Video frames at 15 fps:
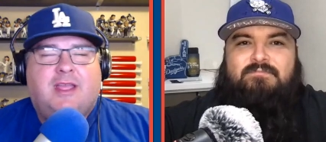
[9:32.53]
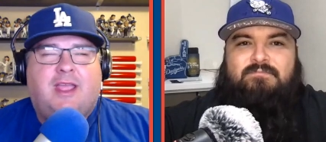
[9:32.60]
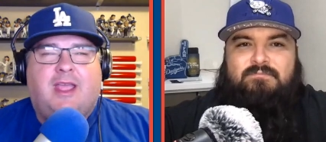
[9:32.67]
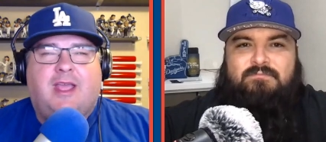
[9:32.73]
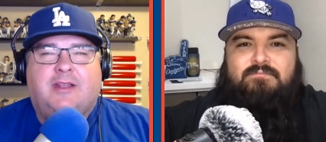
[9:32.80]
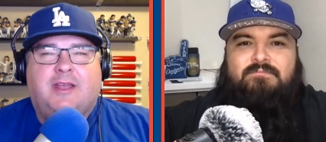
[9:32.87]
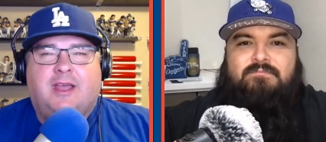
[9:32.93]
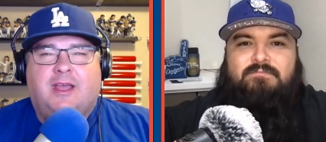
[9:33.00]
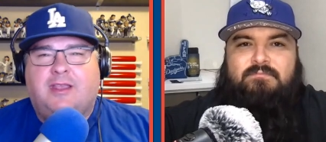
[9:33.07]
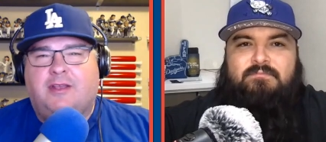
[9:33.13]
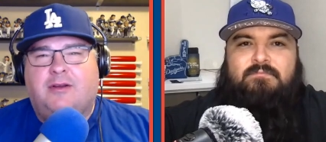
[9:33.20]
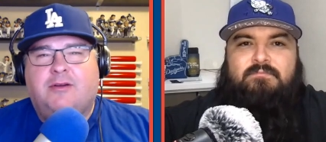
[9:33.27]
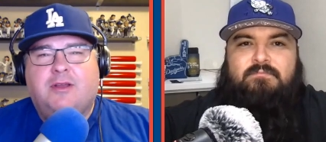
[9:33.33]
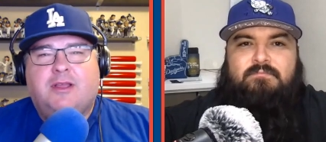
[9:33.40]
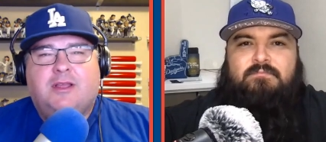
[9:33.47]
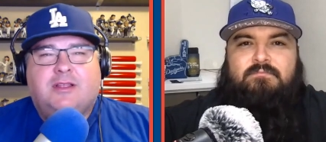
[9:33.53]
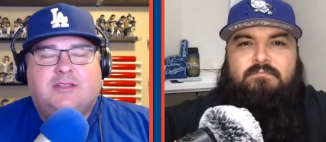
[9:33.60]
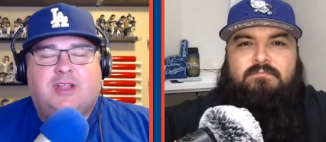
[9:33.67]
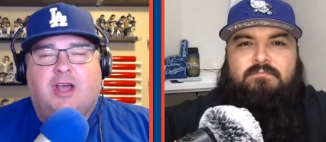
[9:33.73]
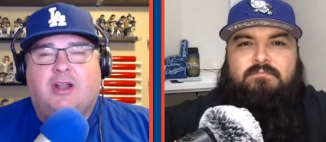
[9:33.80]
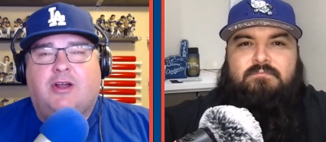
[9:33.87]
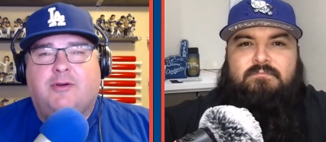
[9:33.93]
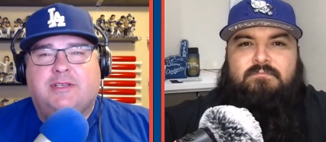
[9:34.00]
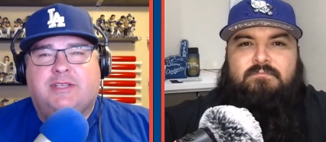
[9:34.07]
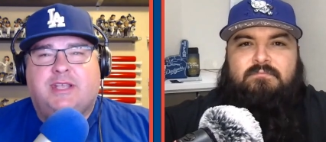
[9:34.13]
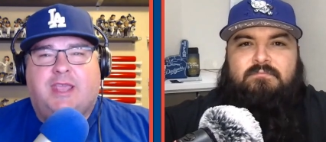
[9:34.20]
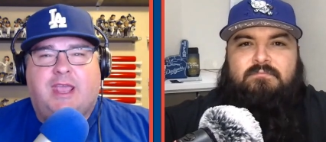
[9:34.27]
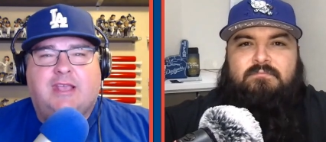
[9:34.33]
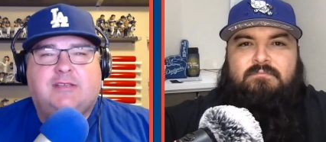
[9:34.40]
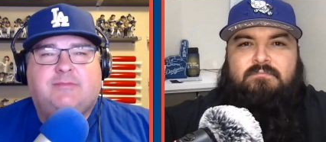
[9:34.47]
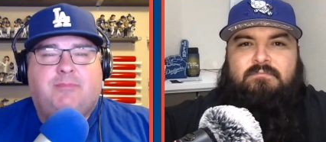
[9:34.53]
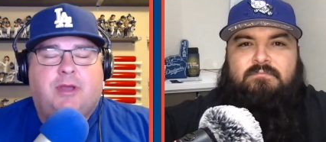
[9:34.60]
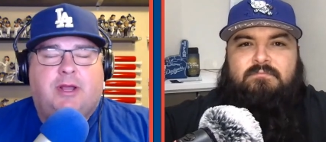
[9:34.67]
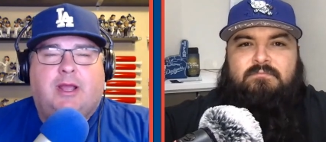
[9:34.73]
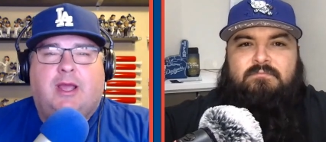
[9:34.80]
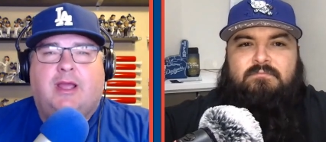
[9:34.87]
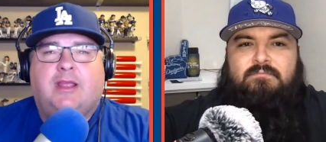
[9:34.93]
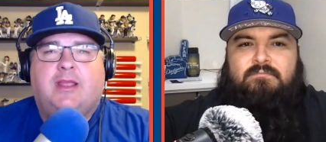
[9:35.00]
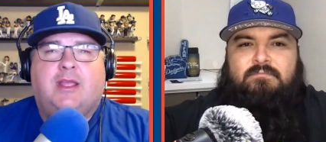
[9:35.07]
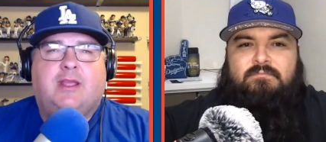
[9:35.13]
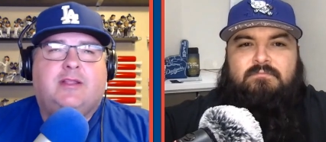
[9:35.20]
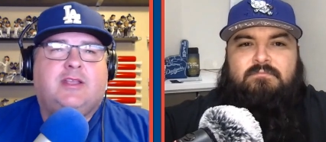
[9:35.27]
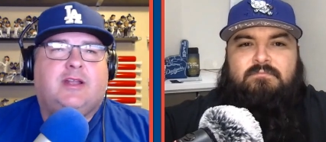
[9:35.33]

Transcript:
Speaker 1: and uh, you know not always the case, but uh, it,